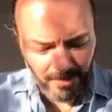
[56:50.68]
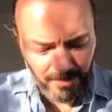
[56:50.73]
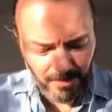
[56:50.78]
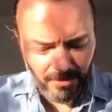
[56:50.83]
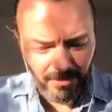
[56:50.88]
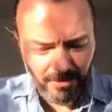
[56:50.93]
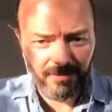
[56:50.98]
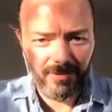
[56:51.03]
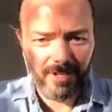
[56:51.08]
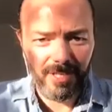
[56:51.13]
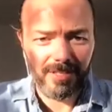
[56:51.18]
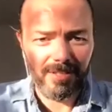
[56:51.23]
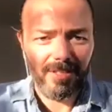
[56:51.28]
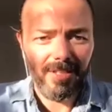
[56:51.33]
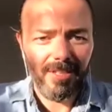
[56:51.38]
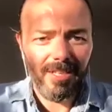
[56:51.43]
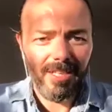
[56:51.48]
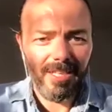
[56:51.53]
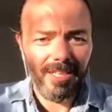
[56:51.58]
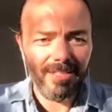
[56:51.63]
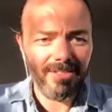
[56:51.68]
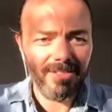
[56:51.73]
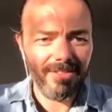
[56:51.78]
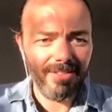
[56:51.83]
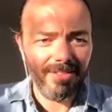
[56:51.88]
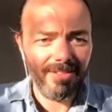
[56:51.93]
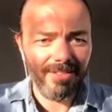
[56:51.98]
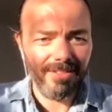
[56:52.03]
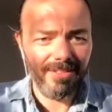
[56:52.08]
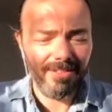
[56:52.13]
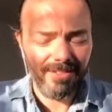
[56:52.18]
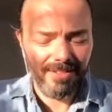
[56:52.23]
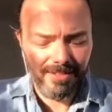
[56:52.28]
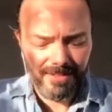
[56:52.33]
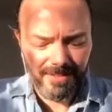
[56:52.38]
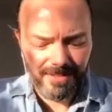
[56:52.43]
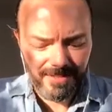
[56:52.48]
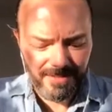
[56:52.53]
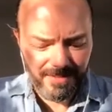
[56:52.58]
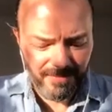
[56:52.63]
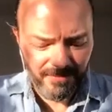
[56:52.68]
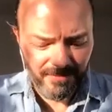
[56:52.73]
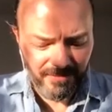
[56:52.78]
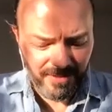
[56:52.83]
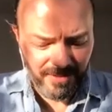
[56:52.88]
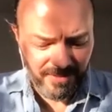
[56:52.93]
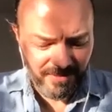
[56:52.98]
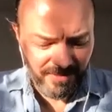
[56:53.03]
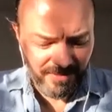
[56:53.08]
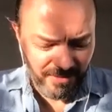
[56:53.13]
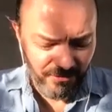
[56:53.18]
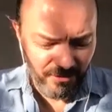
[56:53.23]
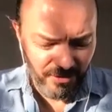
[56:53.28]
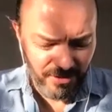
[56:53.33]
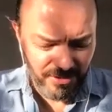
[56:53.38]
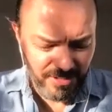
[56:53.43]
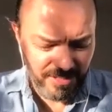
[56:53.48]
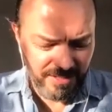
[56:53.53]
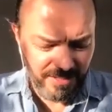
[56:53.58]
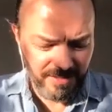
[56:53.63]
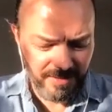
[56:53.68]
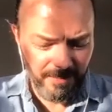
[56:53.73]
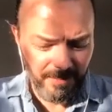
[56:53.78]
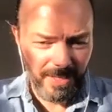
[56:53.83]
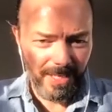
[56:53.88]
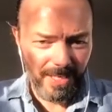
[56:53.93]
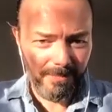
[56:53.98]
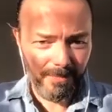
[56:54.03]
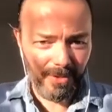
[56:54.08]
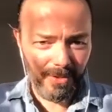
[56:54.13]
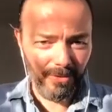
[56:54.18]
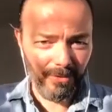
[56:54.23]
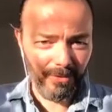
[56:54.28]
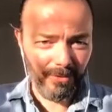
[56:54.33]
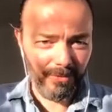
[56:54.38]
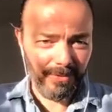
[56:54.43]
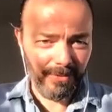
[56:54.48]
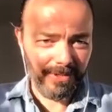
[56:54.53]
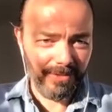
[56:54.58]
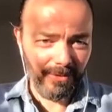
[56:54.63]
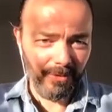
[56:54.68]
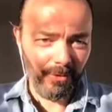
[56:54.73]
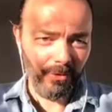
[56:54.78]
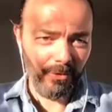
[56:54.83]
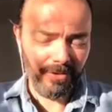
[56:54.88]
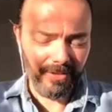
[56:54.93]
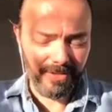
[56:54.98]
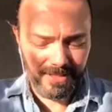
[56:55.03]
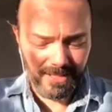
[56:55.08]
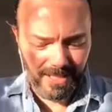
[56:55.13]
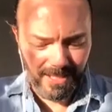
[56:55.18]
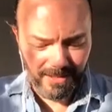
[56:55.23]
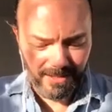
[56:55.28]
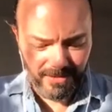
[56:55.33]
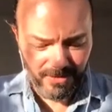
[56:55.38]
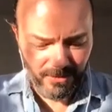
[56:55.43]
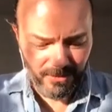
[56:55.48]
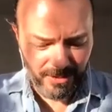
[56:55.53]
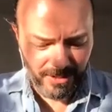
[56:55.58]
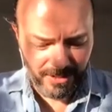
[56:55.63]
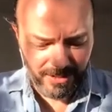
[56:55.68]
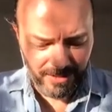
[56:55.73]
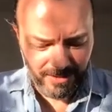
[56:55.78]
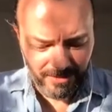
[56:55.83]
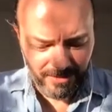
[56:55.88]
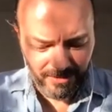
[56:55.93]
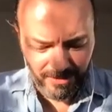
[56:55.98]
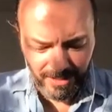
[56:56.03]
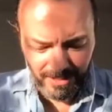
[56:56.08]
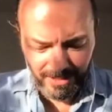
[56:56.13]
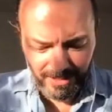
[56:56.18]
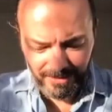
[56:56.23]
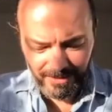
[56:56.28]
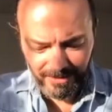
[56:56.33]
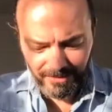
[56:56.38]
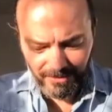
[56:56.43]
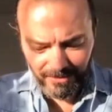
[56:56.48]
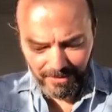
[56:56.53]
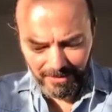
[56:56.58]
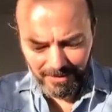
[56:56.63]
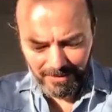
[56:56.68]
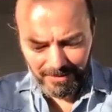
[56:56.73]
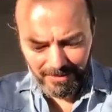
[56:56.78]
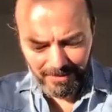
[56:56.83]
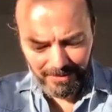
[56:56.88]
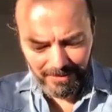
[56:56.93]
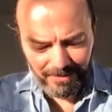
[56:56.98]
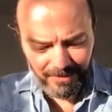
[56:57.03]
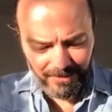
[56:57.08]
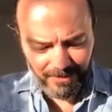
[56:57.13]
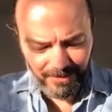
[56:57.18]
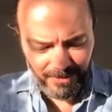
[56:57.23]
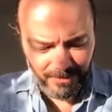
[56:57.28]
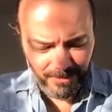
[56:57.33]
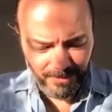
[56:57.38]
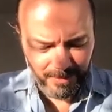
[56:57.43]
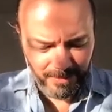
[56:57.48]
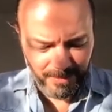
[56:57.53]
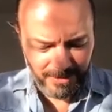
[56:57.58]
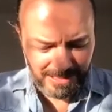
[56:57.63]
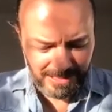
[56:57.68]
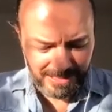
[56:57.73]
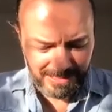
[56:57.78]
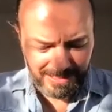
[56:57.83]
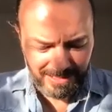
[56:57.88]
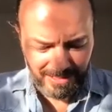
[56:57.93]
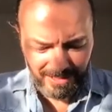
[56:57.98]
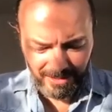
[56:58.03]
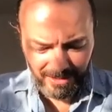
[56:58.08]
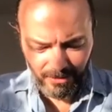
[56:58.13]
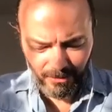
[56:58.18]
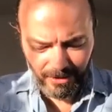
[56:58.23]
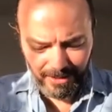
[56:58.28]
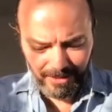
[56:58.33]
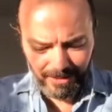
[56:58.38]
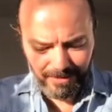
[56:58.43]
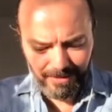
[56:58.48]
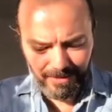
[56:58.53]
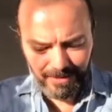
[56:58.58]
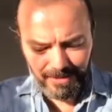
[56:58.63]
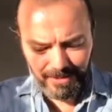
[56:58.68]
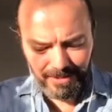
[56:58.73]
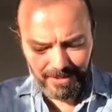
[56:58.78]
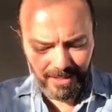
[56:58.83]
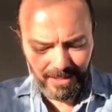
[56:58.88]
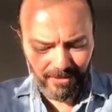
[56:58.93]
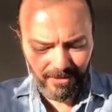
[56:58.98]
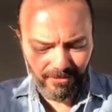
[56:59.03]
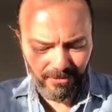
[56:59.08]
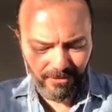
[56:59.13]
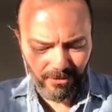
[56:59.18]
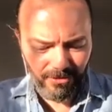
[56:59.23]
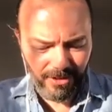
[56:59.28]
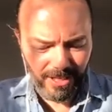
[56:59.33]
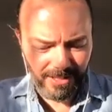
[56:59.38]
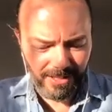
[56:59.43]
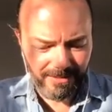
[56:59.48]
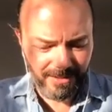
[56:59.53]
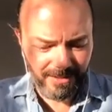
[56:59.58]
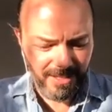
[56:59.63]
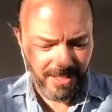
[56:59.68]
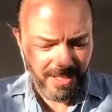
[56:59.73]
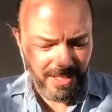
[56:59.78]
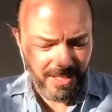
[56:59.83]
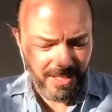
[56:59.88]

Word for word: absolutely right. It's uh, it, it's at first it is a pen because, uh, or a stylus. You take it in your hand and uh, you you immediately think, okay, this is now for writing,